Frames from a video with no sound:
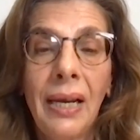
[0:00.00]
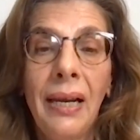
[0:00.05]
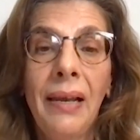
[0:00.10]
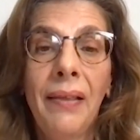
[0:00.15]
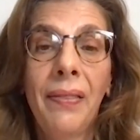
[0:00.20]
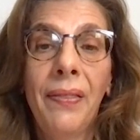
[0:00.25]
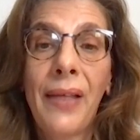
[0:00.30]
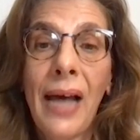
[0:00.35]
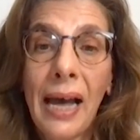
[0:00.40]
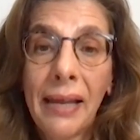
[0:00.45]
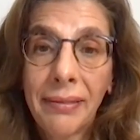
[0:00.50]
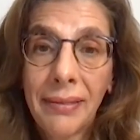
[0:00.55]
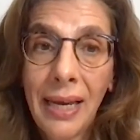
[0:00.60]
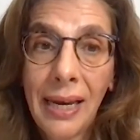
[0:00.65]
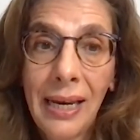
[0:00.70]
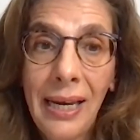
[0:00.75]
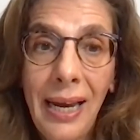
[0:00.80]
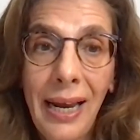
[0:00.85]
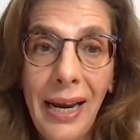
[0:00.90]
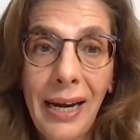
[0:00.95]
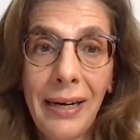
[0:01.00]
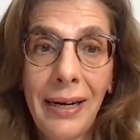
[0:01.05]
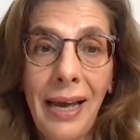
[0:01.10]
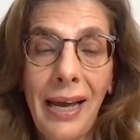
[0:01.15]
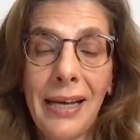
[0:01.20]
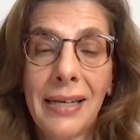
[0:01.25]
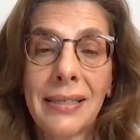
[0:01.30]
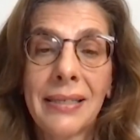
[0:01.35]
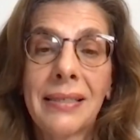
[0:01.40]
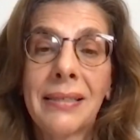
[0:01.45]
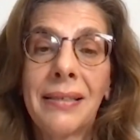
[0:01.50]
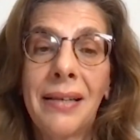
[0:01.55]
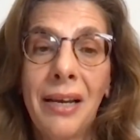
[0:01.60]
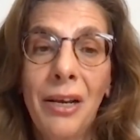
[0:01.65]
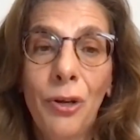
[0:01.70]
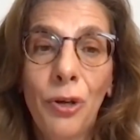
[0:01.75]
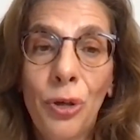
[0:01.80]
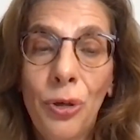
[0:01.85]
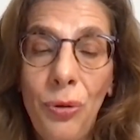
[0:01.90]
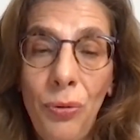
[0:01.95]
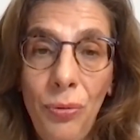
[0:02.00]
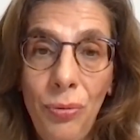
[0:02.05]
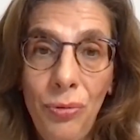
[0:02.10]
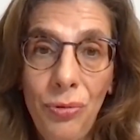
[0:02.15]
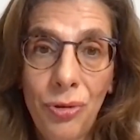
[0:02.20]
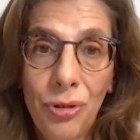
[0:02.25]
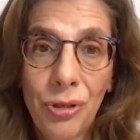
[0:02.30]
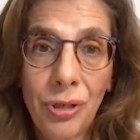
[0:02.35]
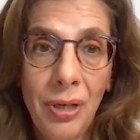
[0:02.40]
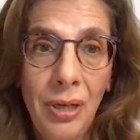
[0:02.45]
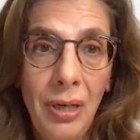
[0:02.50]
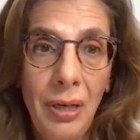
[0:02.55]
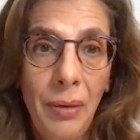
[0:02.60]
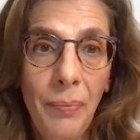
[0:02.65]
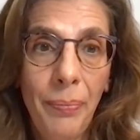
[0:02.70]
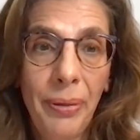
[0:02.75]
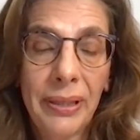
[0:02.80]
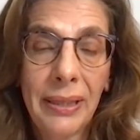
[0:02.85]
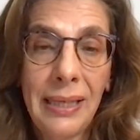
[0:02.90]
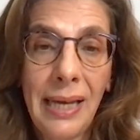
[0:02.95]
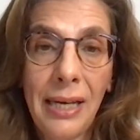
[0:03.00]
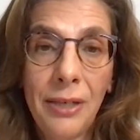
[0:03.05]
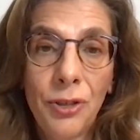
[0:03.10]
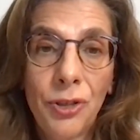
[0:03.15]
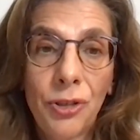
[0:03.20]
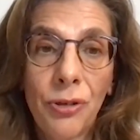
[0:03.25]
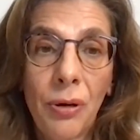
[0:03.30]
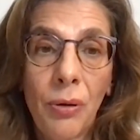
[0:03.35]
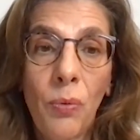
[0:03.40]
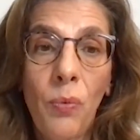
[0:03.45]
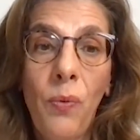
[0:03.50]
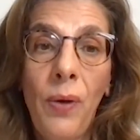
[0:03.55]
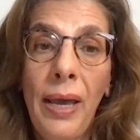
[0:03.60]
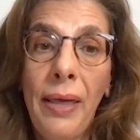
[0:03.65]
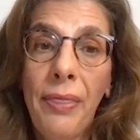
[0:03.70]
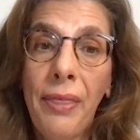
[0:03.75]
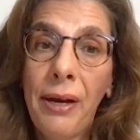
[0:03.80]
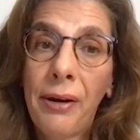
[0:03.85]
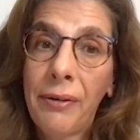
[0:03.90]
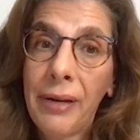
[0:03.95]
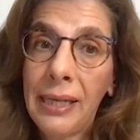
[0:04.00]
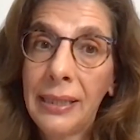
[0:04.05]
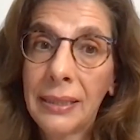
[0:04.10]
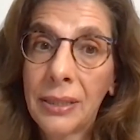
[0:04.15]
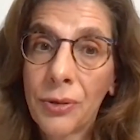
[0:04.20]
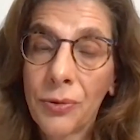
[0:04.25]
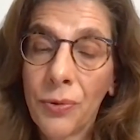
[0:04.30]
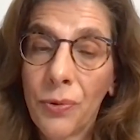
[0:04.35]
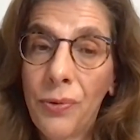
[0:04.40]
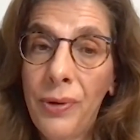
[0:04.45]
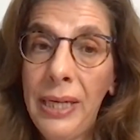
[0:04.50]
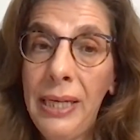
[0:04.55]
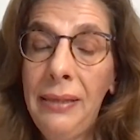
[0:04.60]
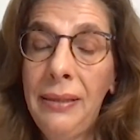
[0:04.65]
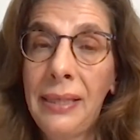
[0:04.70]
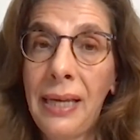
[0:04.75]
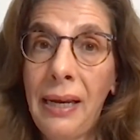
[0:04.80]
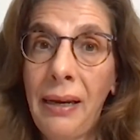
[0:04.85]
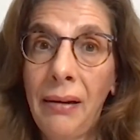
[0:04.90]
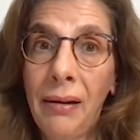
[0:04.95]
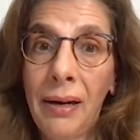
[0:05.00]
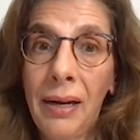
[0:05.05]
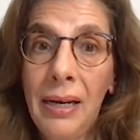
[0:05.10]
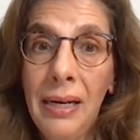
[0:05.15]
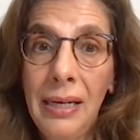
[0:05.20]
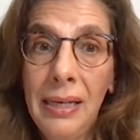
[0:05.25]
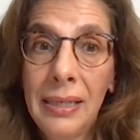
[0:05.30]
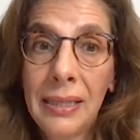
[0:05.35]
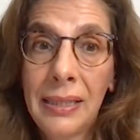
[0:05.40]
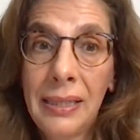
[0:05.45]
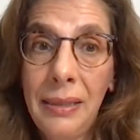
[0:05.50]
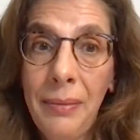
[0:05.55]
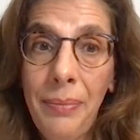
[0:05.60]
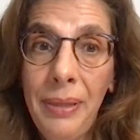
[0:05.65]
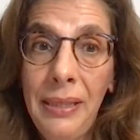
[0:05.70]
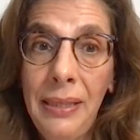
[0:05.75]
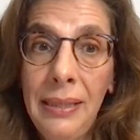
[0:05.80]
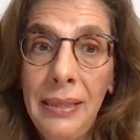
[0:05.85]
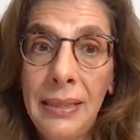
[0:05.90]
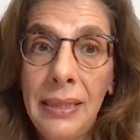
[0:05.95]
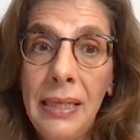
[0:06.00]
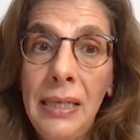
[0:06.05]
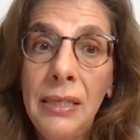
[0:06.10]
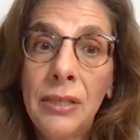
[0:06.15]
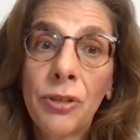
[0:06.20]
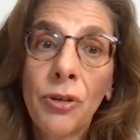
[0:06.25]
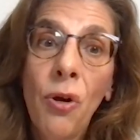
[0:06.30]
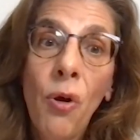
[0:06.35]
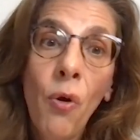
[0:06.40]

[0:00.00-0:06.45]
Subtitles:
That again has huge potential, whether it's retail CBDCs